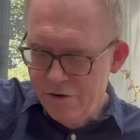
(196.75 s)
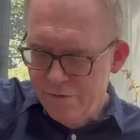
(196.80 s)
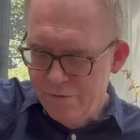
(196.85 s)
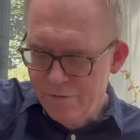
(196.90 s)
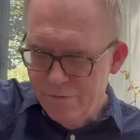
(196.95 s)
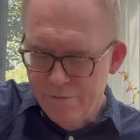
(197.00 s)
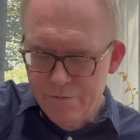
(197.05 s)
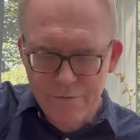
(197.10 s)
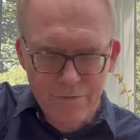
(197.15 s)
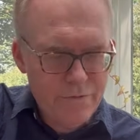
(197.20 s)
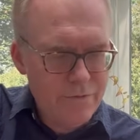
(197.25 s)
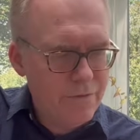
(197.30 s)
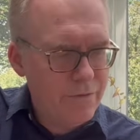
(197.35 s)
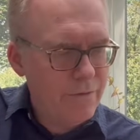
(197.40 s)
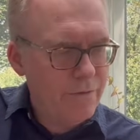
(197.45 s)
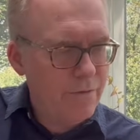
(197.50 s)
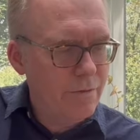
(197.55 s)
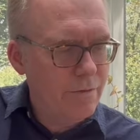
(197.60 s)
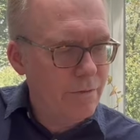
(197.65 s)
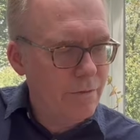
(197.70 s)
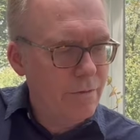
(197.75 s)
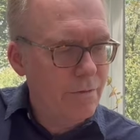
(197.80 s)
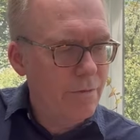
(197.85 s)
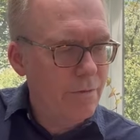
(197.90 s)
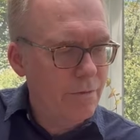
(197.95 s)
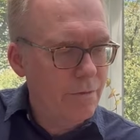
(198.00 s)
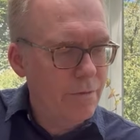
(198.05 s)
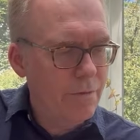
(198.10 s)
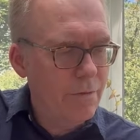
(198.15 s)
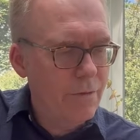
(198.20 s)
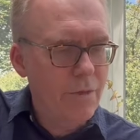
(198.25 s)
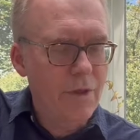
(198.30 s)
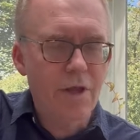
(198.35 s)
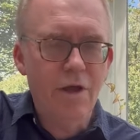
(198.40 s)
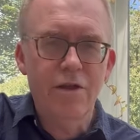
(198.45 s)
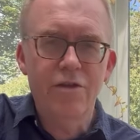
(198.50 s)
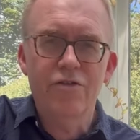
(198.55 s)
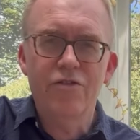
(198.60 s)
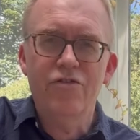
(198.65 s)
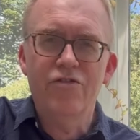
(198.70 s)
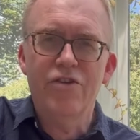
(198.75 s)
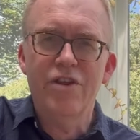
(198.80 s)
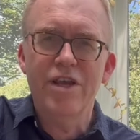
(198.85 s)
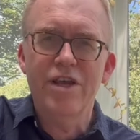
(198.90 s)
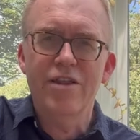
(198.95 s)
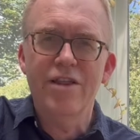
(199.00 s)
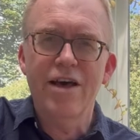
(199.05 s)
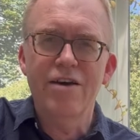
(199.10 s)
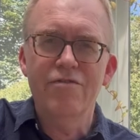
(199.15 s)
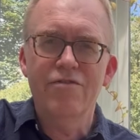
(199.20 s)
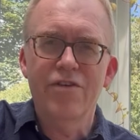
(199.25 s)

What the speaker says: and you just take that